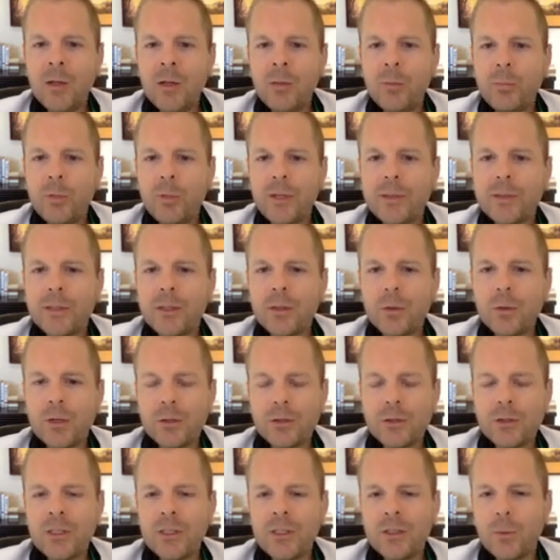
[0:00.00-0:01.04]
But the
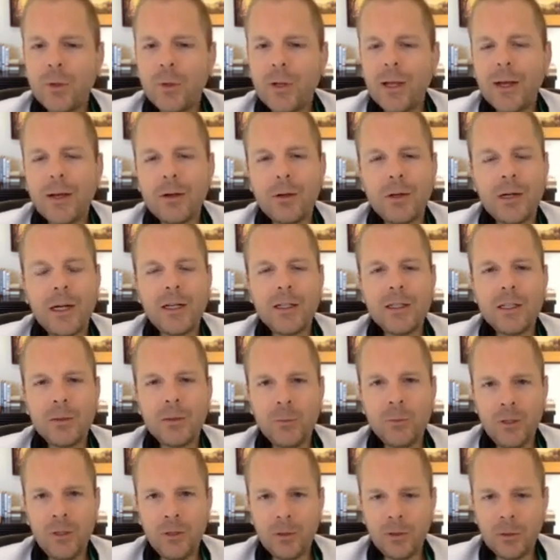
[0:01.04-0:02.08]
question is, well, how high can we
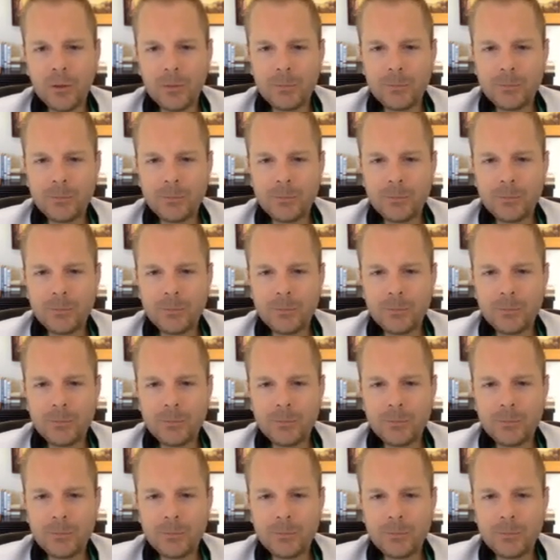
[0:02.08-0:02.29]
go?